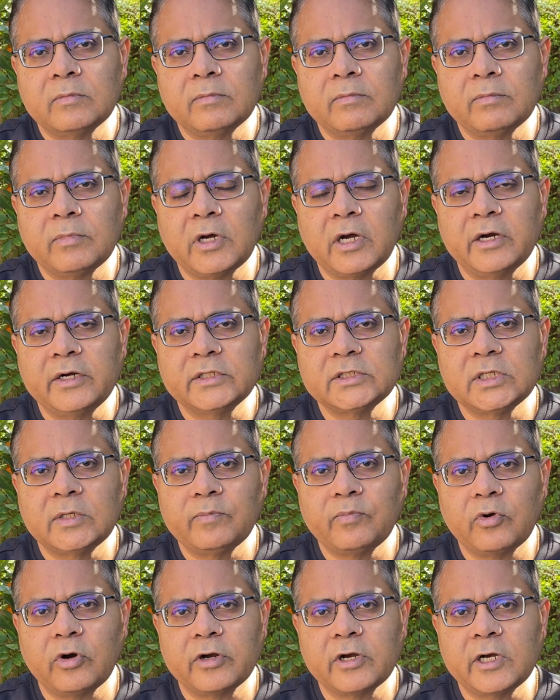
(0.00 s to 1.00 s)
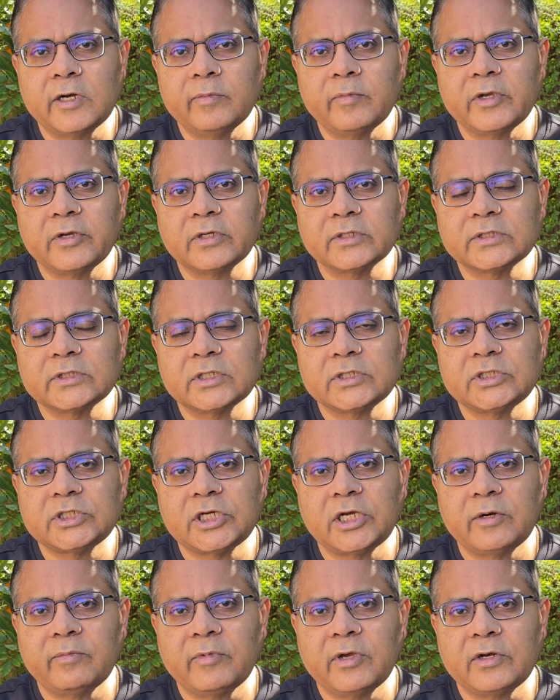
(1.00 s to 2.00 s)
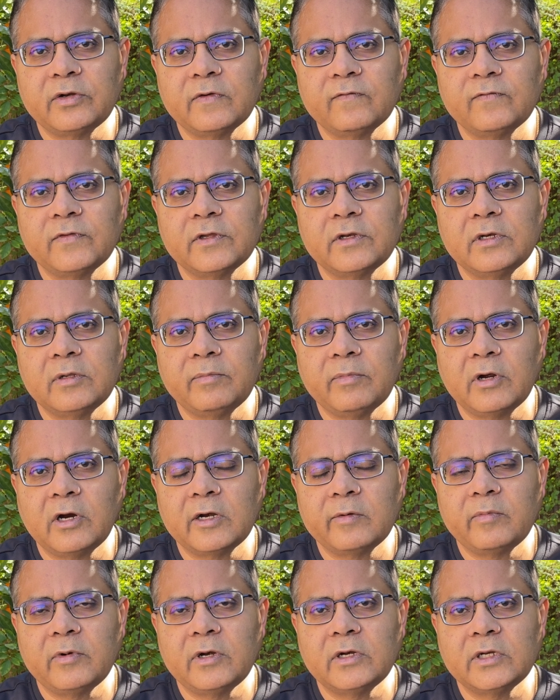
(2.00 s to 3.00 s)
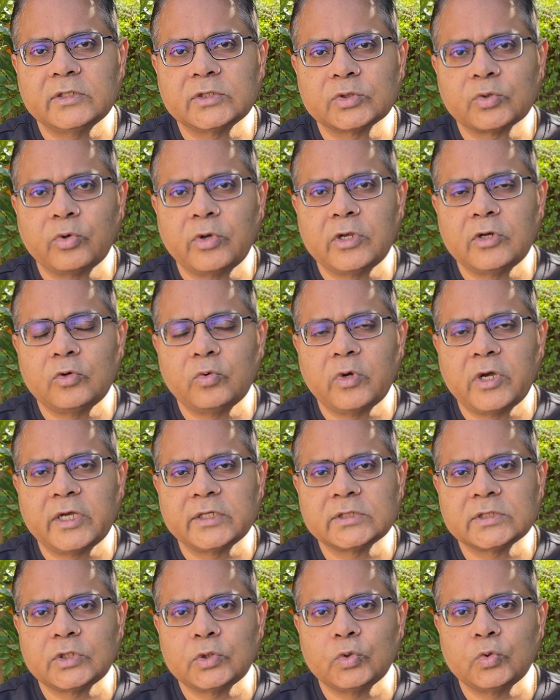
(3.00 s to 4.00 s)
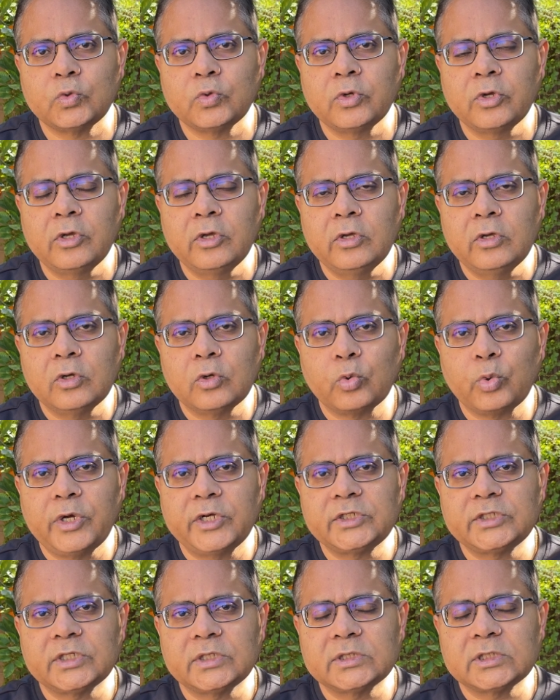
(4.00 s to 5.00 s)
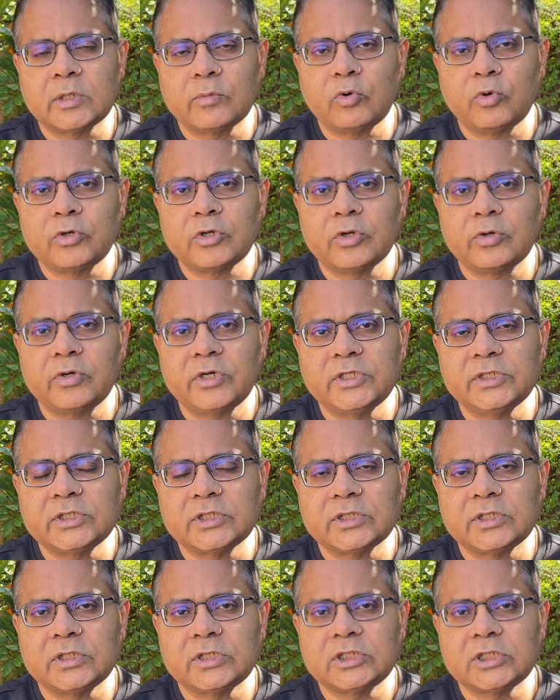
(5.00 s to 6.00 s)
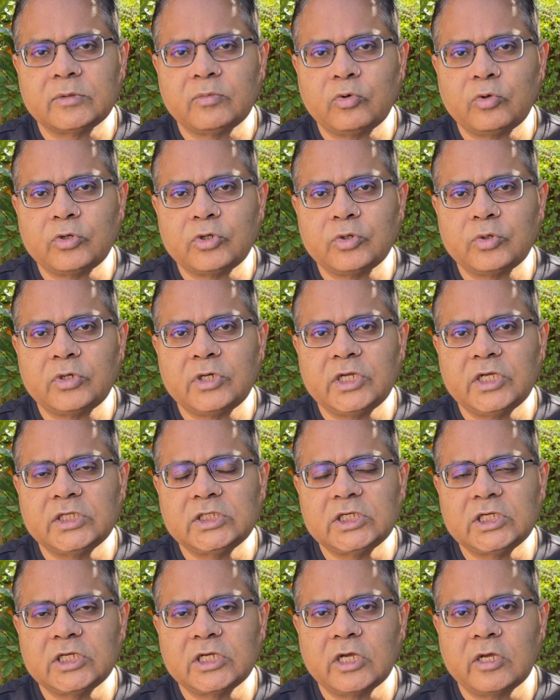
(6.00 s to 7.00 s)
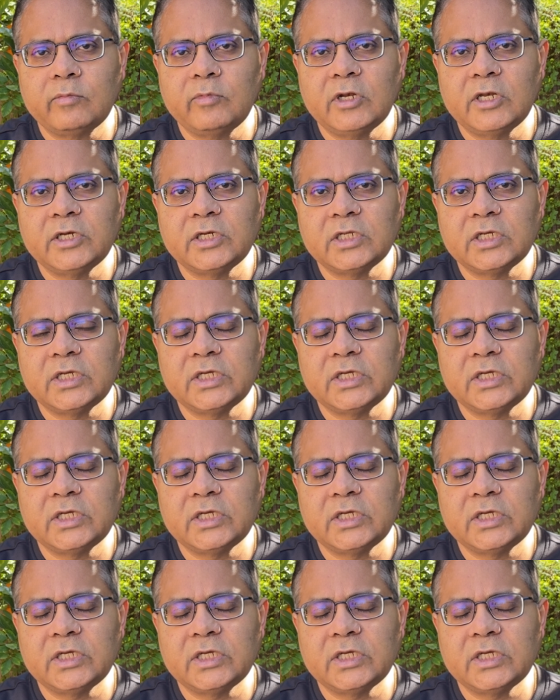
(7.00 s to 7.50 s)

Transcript: part is important because the chairman of the department is going to ask you questions about your research, about your teaching capability.